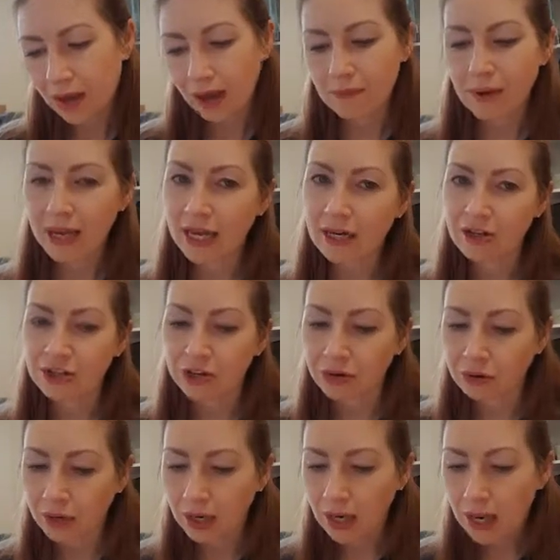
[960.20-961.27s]
I make it a
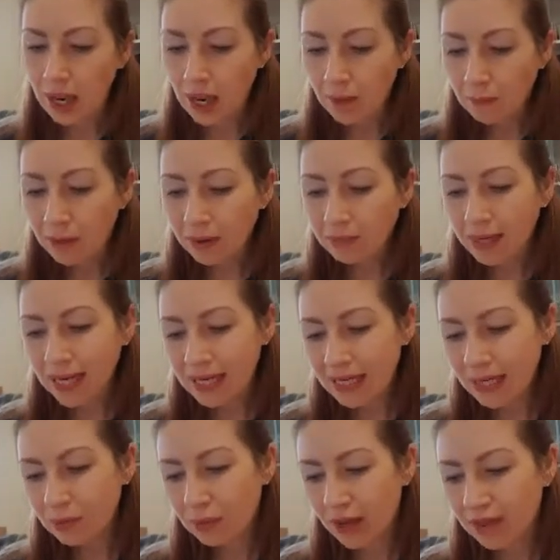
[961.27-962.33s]
joke, but I'm
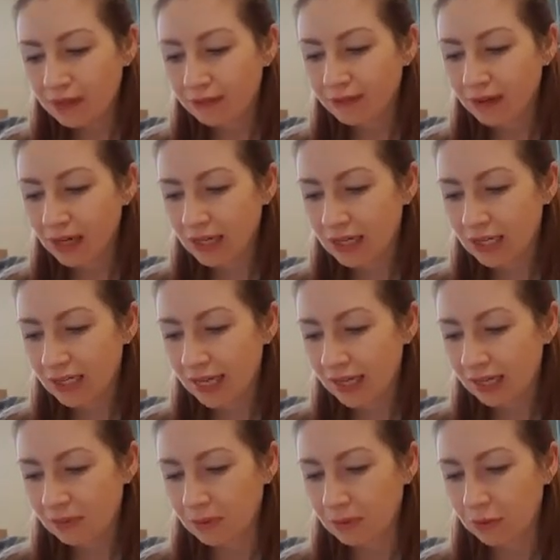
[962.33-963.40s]
keenly aware that Phil
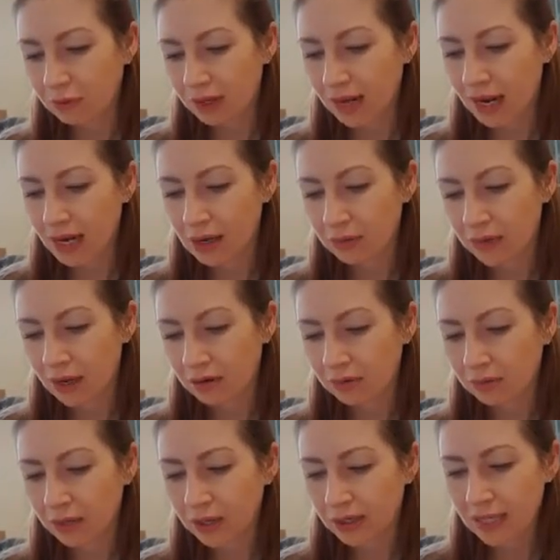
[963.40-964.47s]
understands me more than anyone
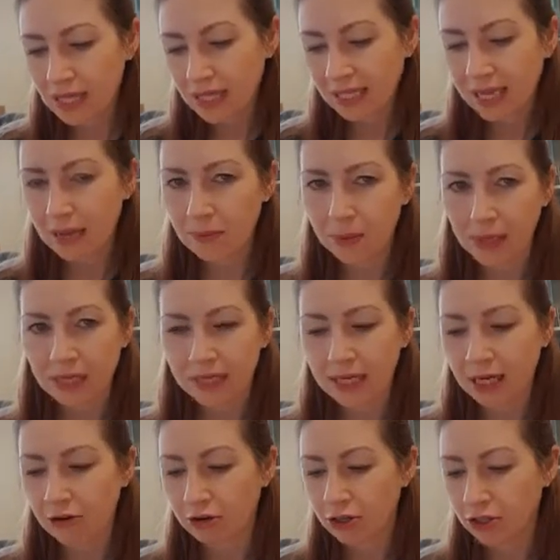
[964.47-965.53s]
else because he's keeping a
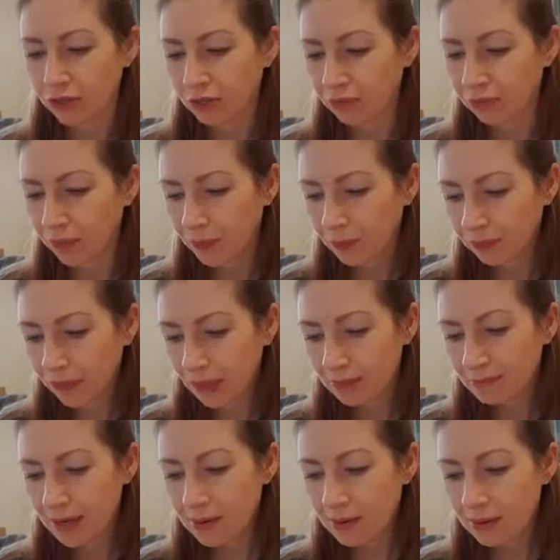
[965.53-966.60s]
secret too.
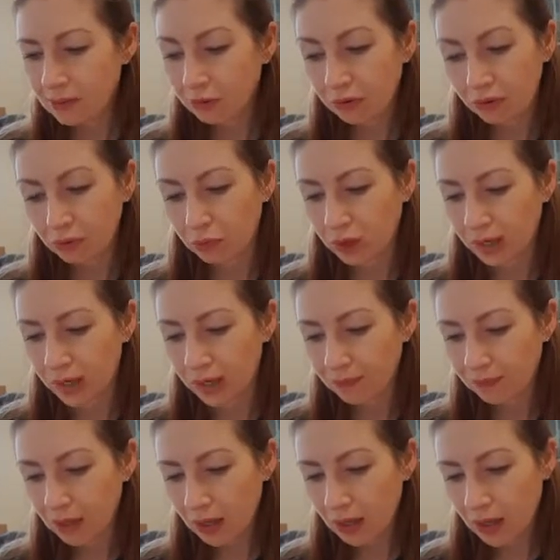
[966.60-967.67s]
Maybe more than one.
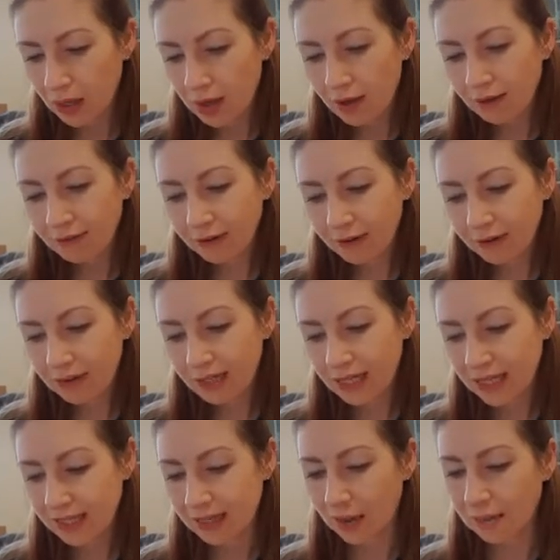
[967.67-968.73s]
Phil
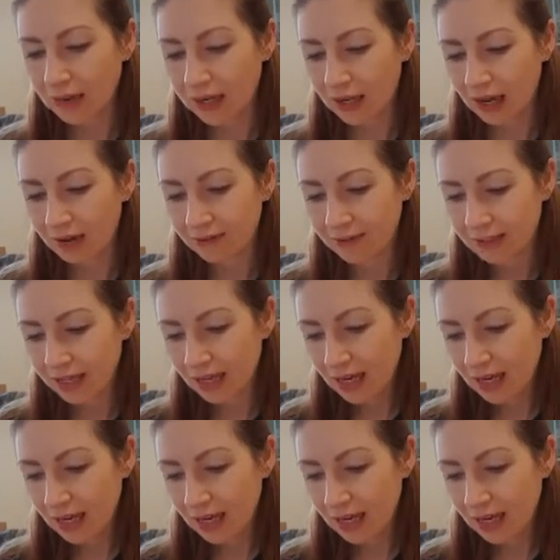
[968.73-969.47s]
sits up and laughs.